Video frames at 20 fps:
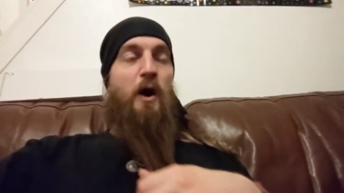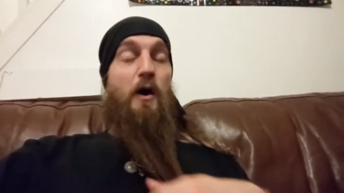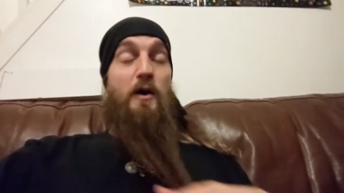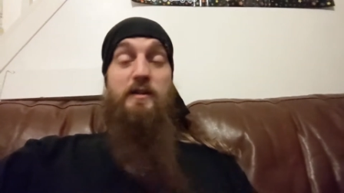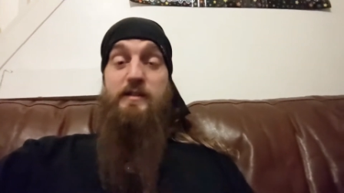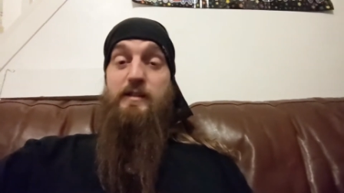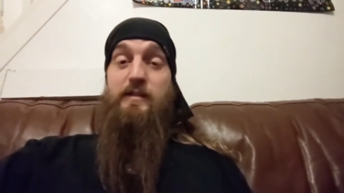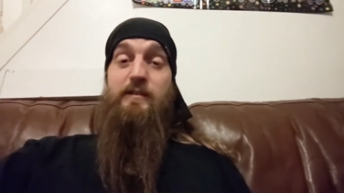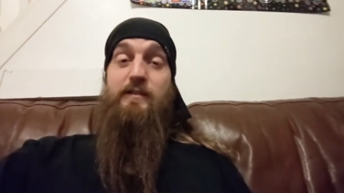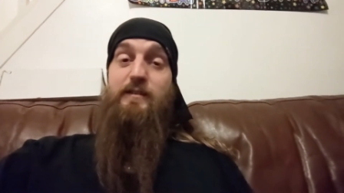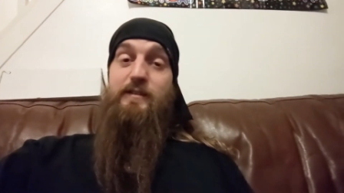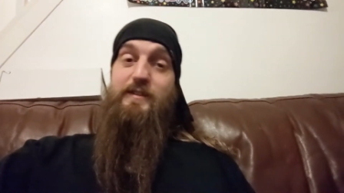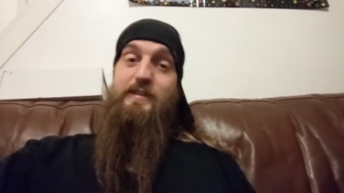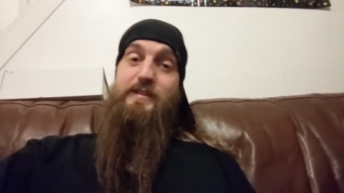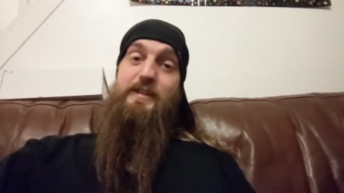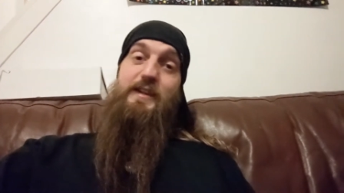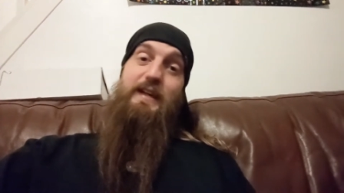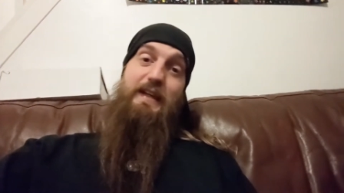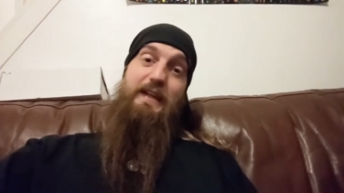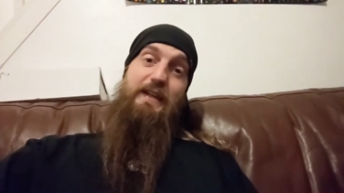I didn't
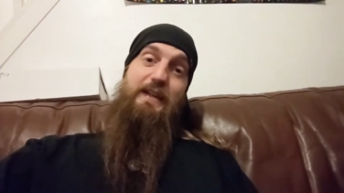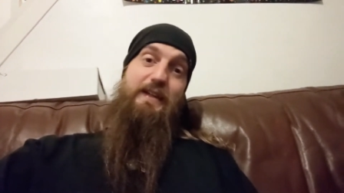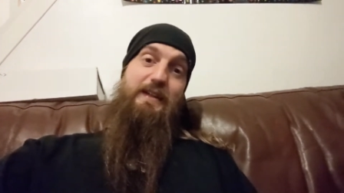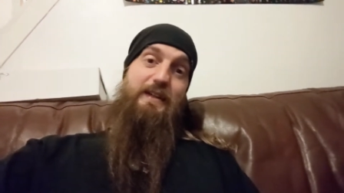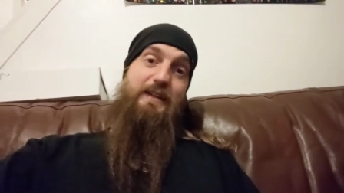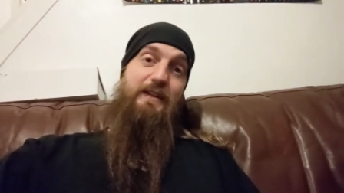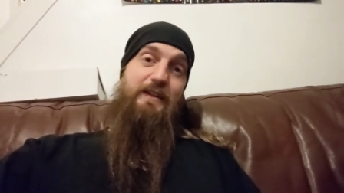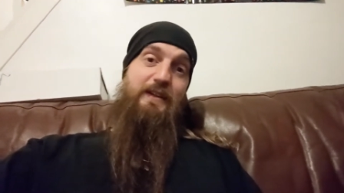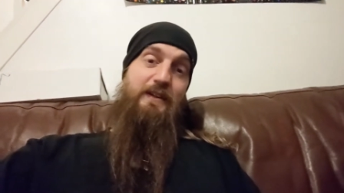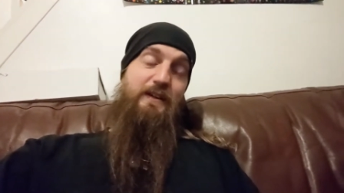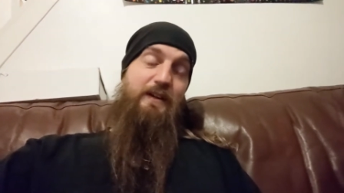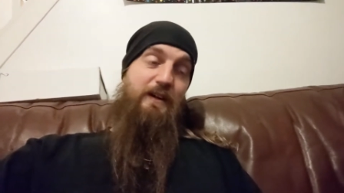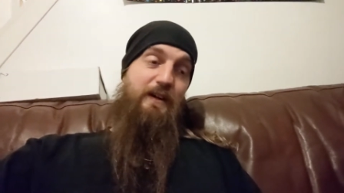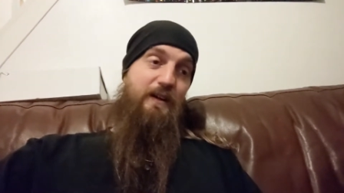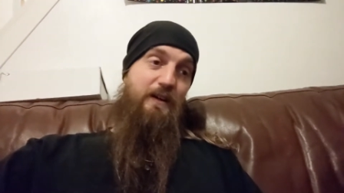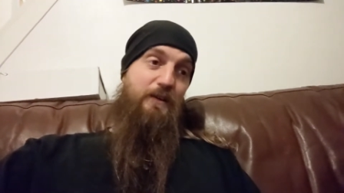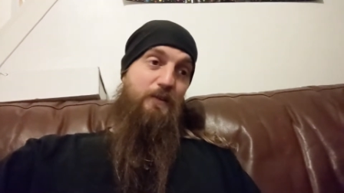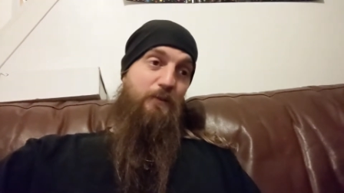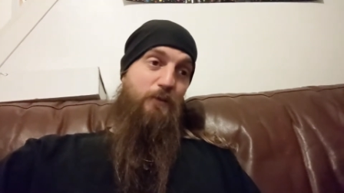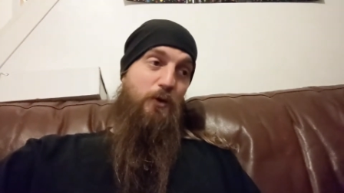think
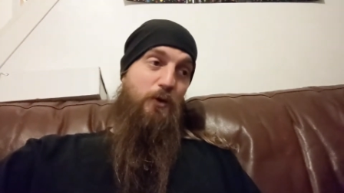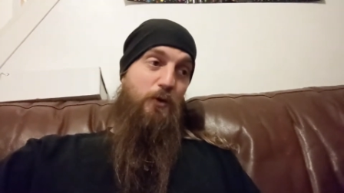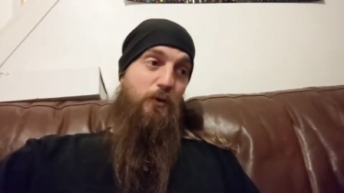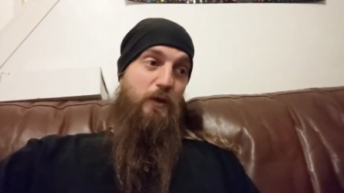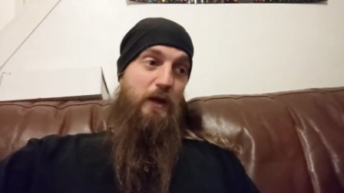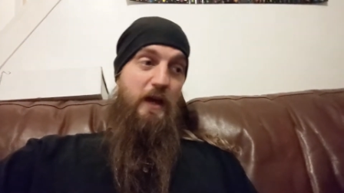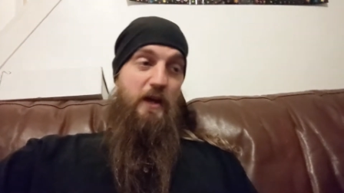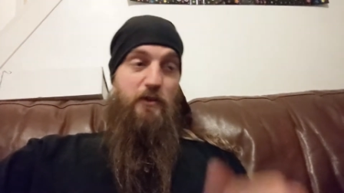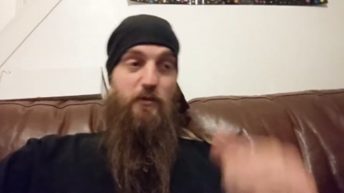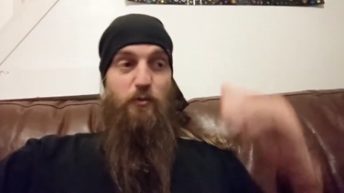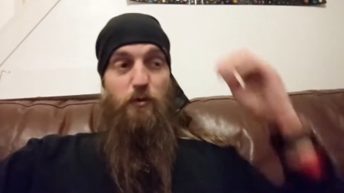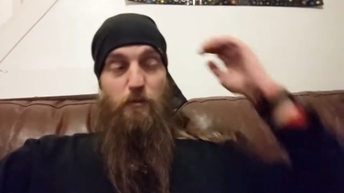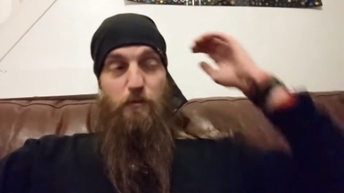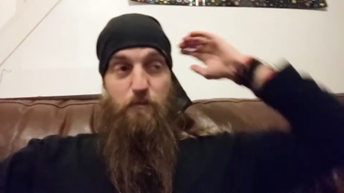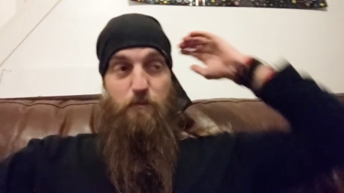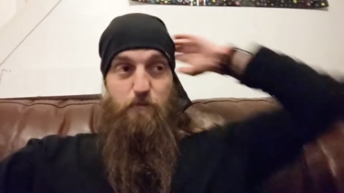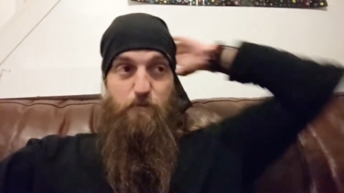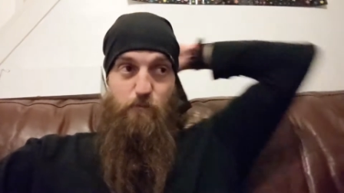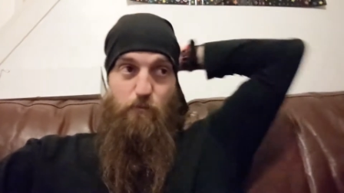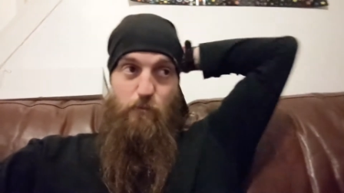um, Ulaf would,
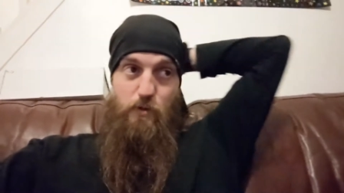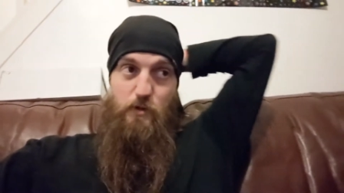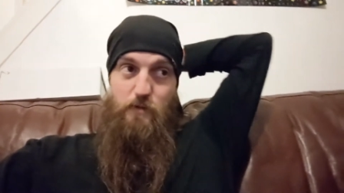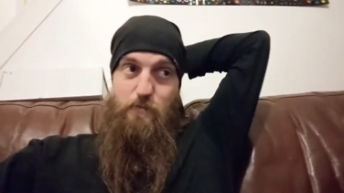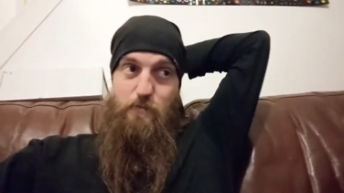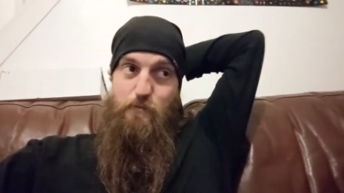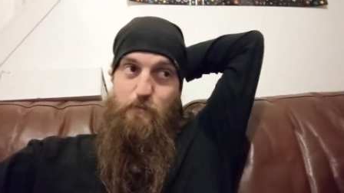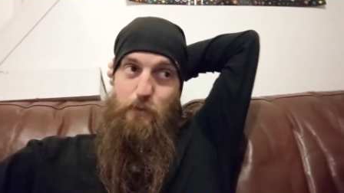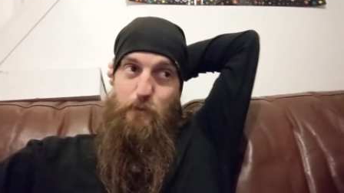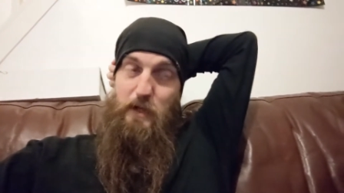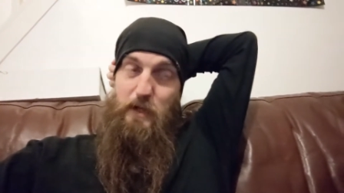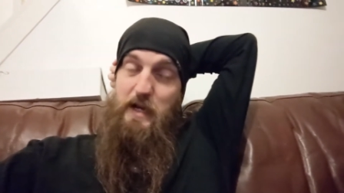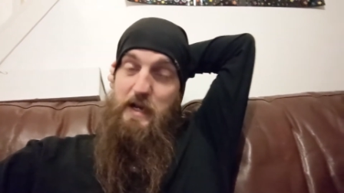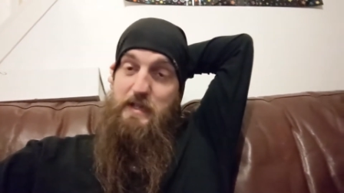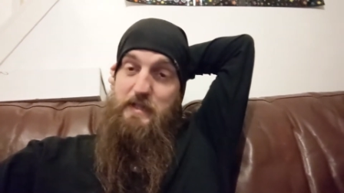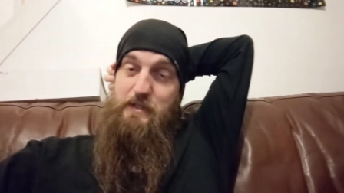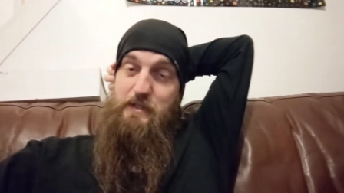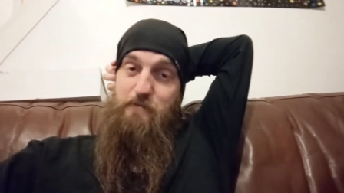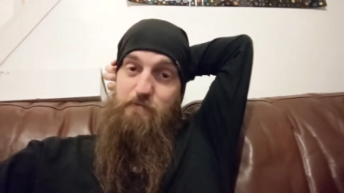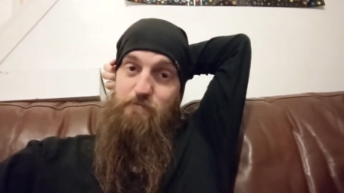would
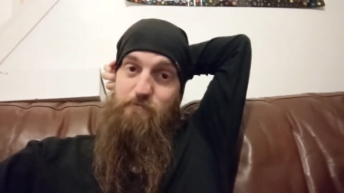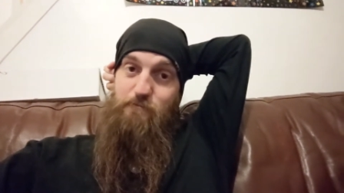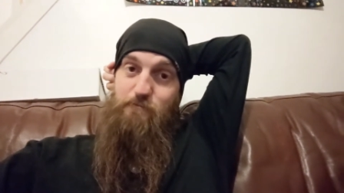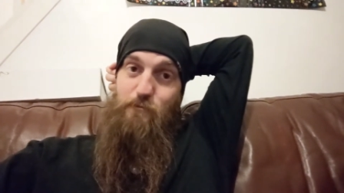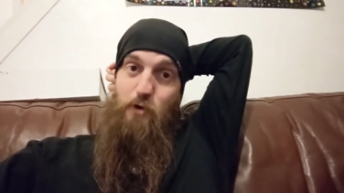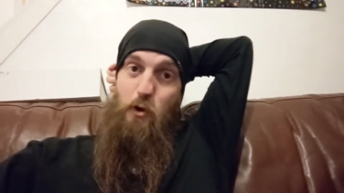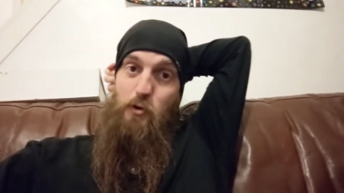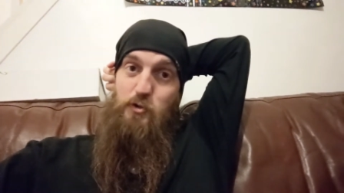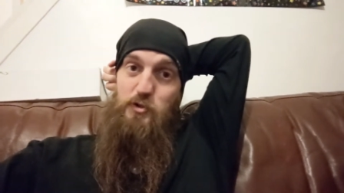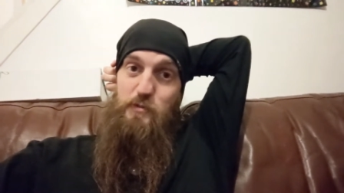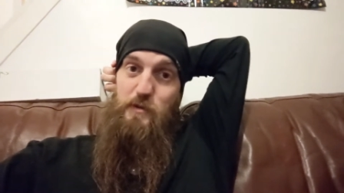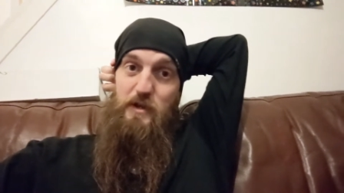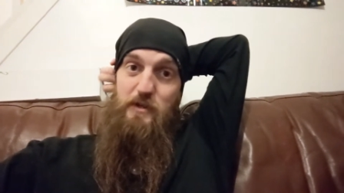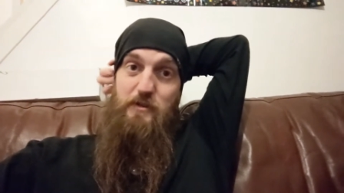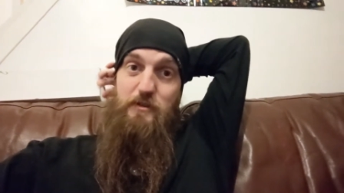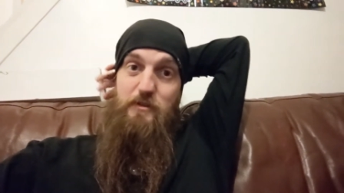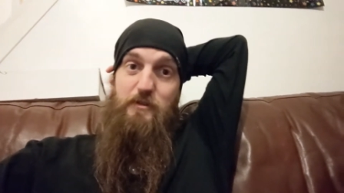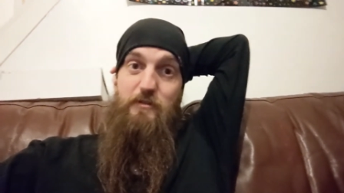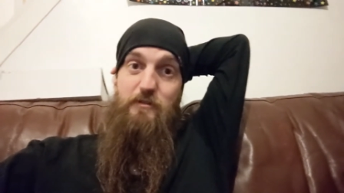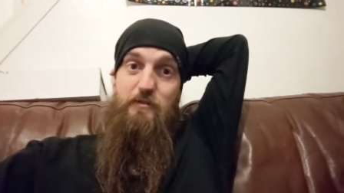play
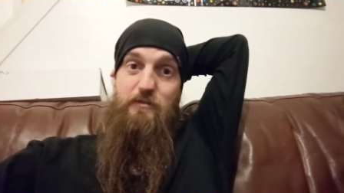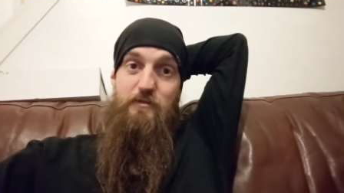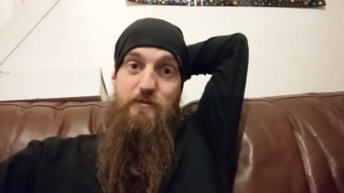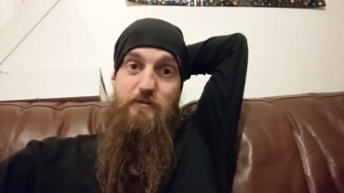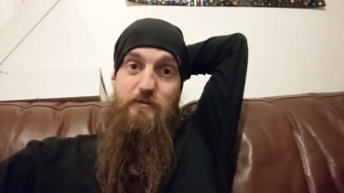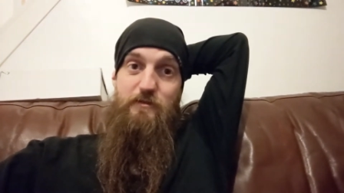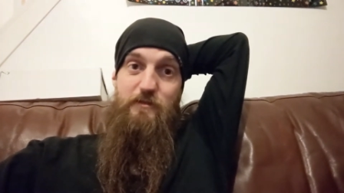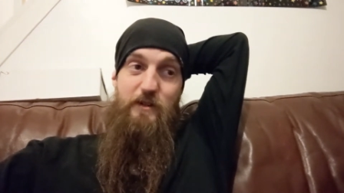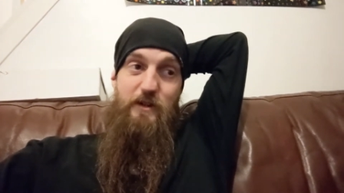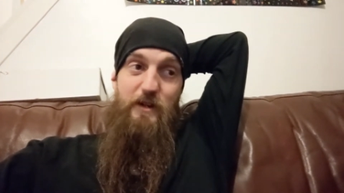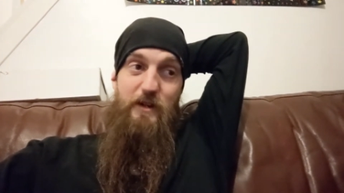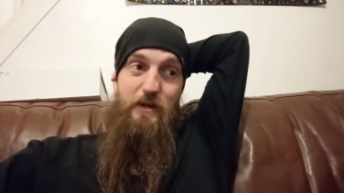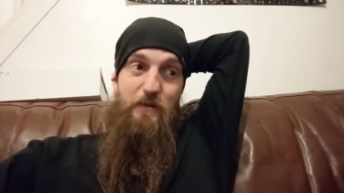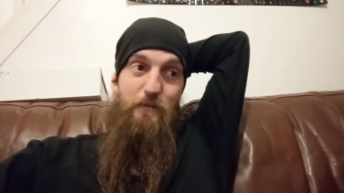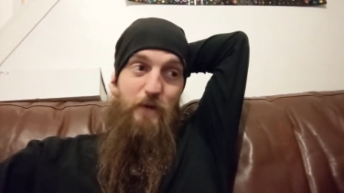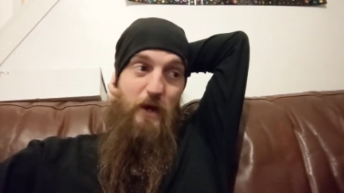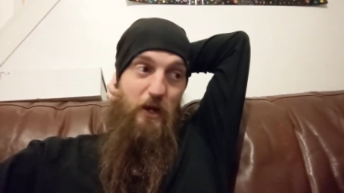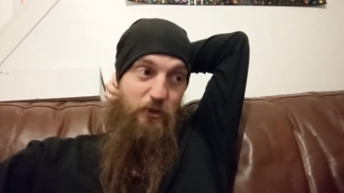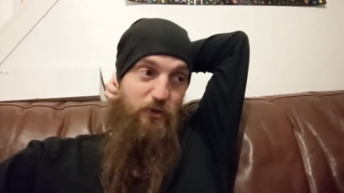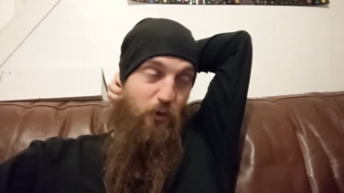Rocksmith
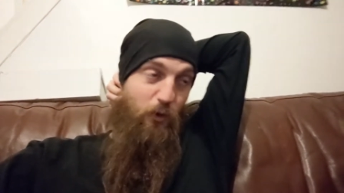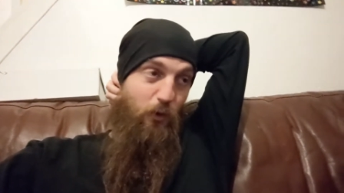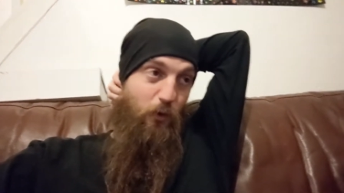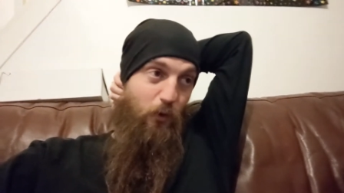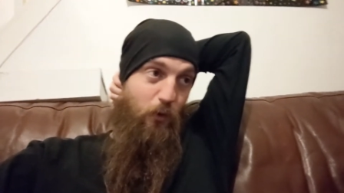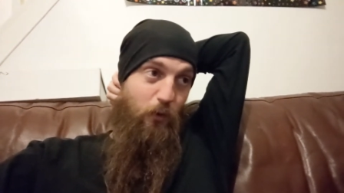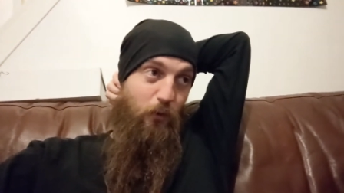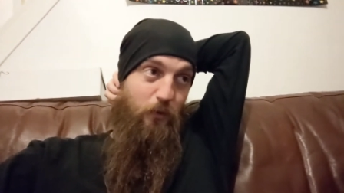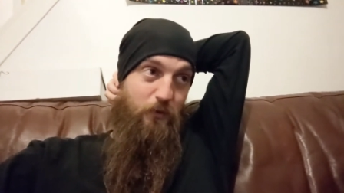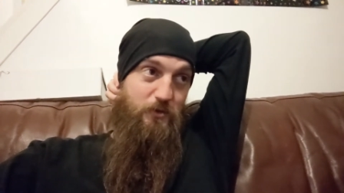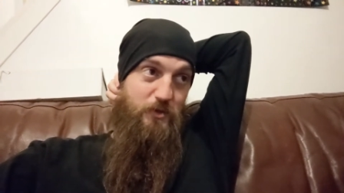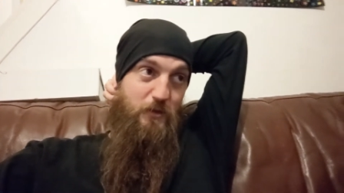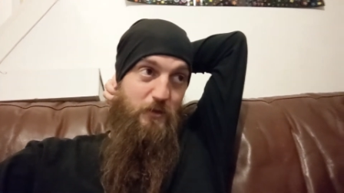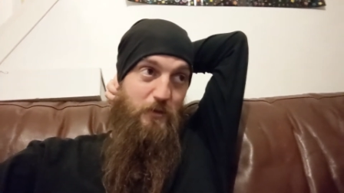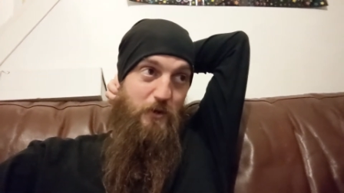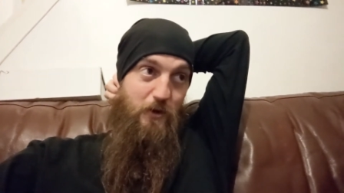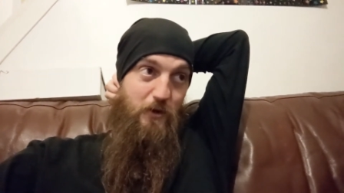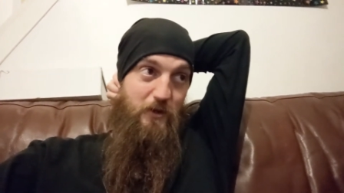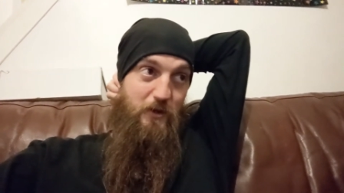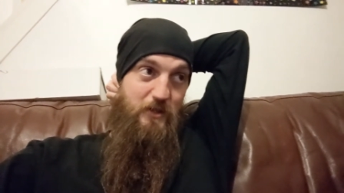um, at all, to
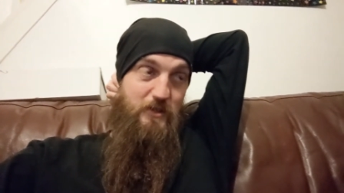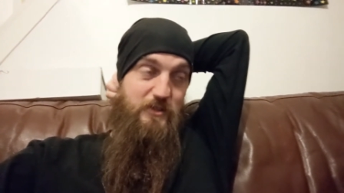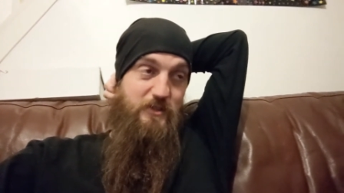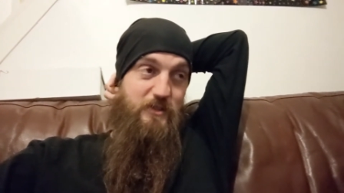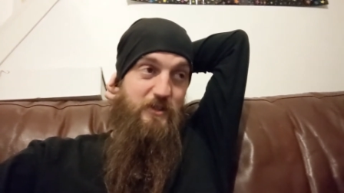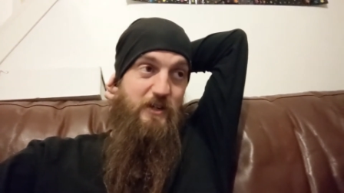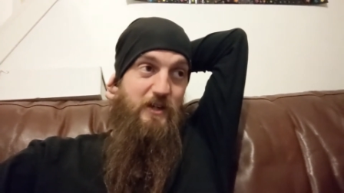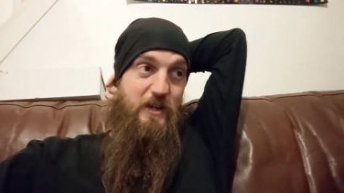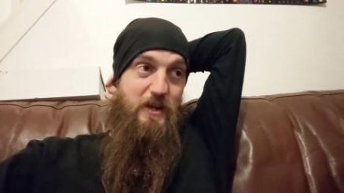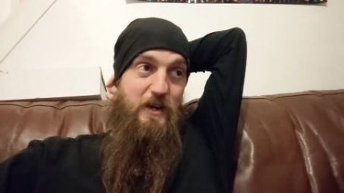be honest.